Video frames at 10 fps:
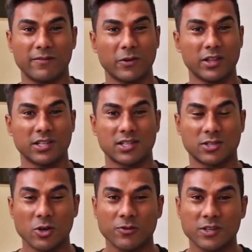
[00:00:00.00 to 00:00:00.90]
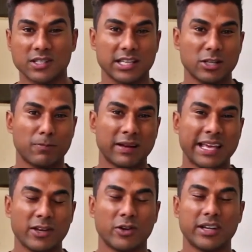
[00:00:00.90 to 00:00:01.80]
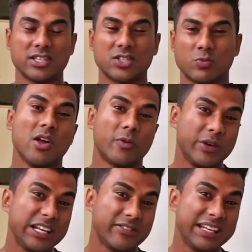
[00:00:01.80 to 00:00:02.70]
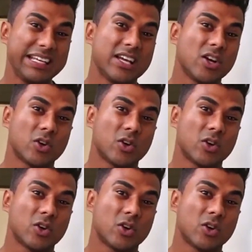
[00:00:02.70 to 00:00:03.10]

for the surface that you're playing on is really, really